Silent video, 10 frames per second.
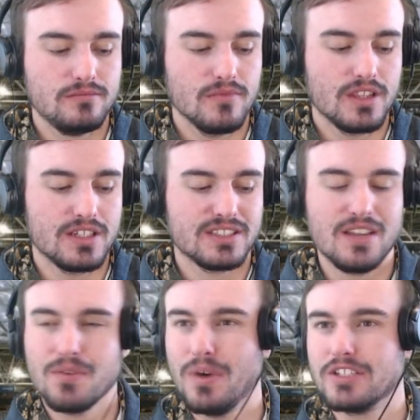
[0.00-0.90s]
Just giving
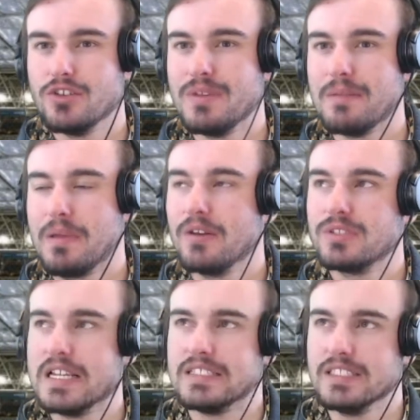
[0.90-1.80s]
away too many
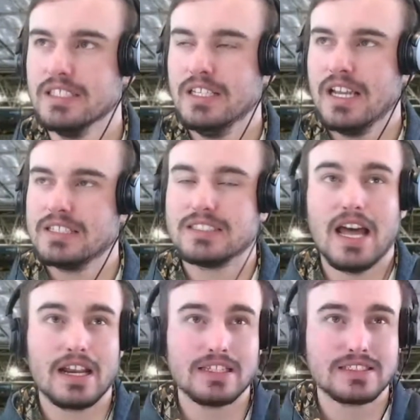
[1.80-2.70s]
penalties at the
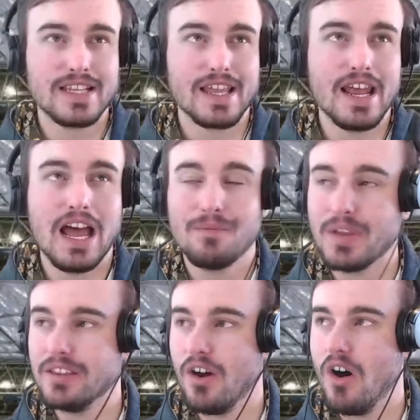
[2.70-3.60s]
start of the second half here,
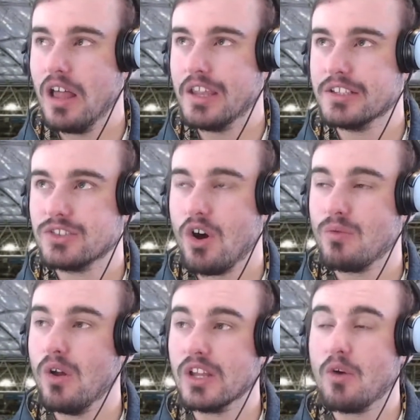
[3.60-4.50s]
the Highlanders. Not
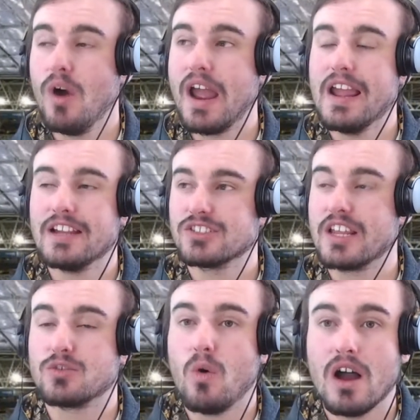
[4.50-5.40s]
rolling away actually
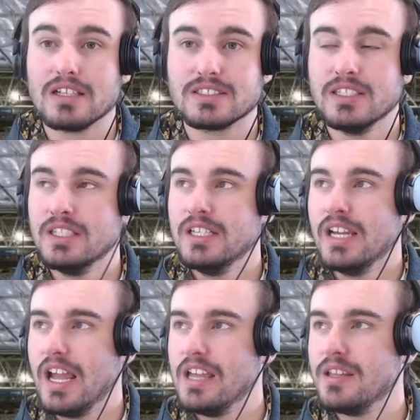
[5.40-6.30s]
twice
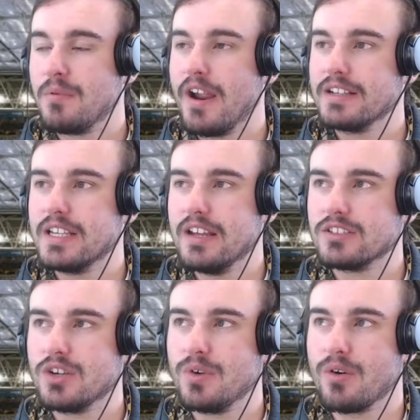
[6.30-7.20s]
in the breakdown,
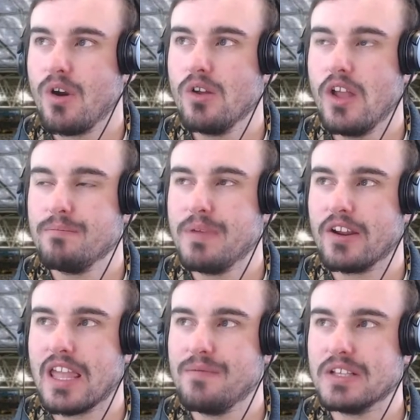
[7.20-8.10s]
2 in a row, like Ben
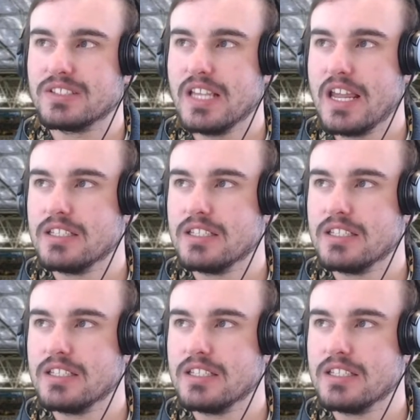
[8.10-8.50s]
O'Keefe has said.